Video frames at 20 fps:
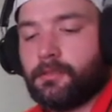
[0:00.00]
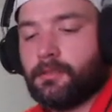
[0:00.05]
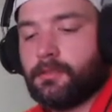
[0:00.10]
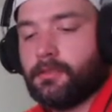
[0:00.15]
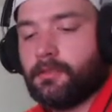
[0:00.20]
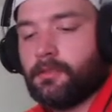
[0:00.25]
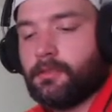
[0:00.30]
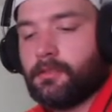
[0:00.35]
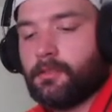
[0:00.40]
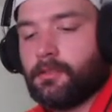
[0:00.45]

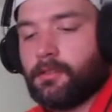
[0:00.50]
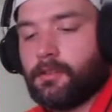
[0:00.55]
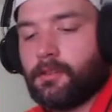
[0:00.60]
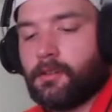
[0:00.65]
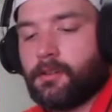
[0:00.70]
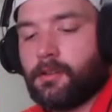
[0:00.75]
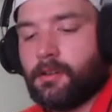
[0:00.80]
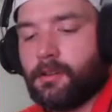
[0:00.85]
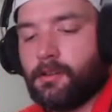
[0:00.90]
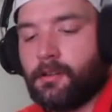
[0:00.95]

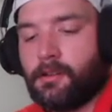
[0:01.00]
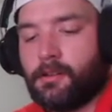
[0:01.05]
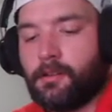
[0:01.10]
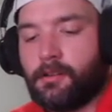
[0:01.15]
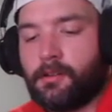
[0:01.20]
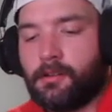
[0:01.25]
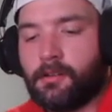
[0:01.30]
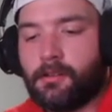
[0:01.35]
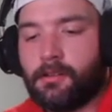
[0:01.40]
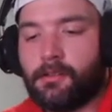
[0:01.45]

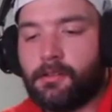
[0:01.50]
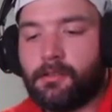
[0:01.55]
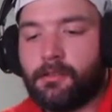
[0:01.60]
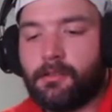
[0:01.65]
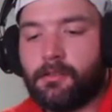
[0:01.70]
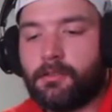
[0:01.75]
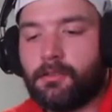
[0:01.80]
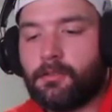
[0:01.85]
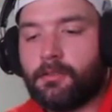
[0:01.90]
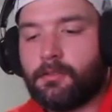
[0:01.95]

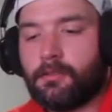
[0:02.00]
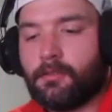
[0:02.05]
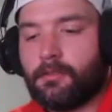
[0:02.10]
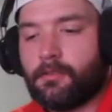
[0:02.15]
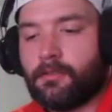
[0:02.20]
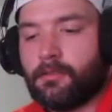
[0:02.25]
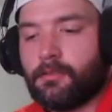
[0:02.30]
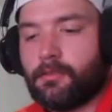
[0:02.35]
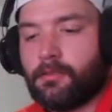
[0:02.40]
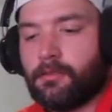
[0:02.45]

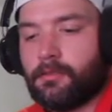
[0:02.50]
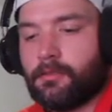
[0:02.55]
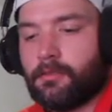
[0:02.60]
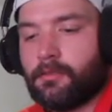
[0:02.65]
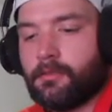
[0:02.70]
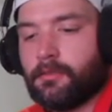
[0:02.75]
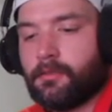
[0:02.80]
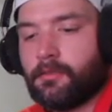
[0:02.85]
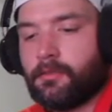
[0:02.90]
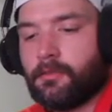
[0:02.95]

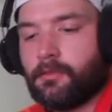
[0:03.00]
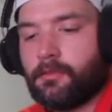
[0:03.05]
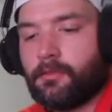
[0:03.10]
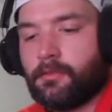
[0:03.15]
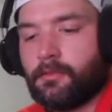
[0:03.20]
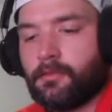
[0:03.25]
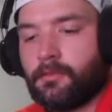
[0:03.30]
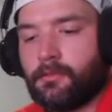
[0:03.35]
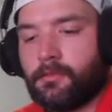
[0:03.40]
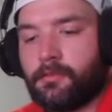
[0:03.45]

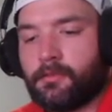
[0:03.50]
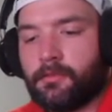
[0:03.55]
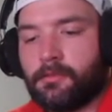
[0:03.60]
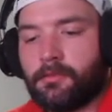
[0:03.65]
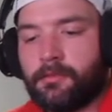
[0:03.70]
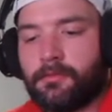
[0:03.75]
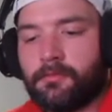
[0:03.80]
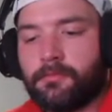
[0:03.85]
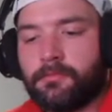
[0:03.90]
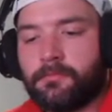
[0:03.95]

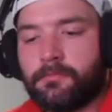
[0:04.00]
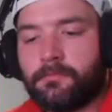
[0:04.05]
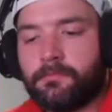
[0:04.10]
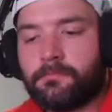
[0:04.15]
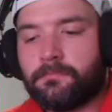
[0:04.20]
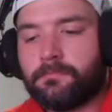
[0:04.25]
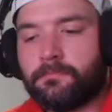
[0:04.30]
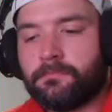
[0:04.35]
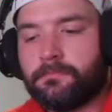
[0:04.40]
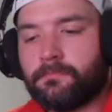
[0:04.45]

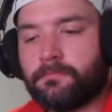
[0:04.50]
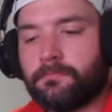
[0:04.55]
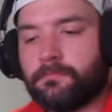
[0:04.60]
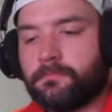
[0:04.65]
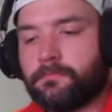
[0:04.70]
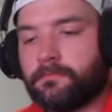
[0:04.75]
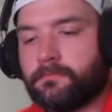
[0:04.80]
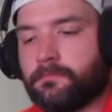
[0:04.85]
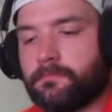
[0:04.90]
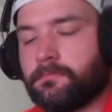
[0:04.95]

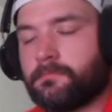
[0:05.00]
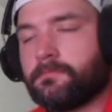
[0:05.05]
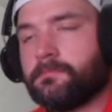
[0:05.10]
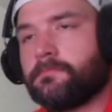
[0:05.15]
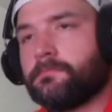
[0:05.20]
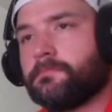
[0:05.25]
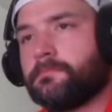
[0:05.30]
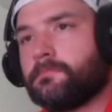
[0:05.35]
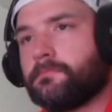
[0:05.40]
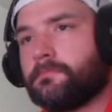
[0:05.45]

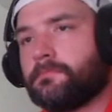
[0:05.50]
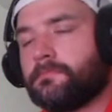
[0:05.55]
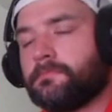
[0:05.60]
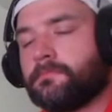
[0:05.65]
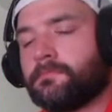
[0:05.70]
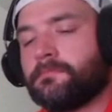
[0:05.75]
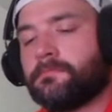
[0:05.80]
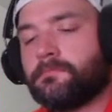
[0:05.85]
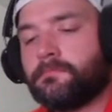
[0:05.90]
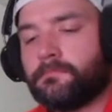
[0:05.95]

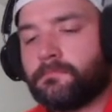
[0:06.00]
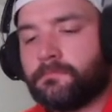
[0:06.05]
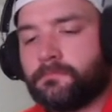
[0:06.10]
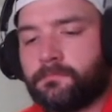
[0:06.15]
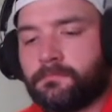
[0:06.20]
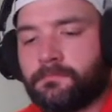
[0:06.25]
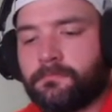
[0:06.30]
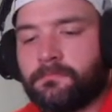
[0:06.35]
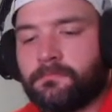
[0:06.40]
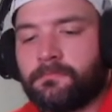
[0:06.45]

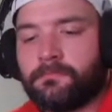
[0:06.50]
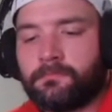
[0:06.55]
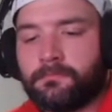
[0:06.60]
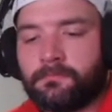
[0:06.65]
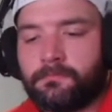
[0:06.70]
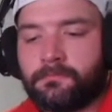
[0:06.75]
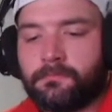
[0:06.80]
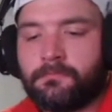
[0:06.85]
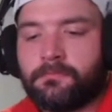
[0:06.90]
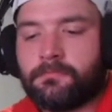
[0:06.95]

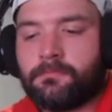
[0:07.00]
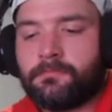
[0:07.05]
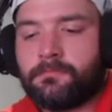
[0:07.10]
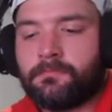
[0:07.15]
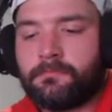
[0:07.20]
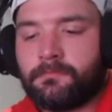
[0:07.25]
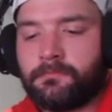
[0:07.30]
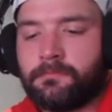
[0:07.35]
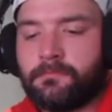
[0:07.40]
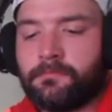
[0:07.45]

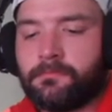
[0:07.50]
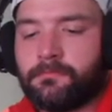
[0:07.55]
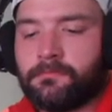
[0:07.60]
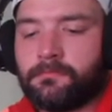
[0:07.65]
The person shown says nothing.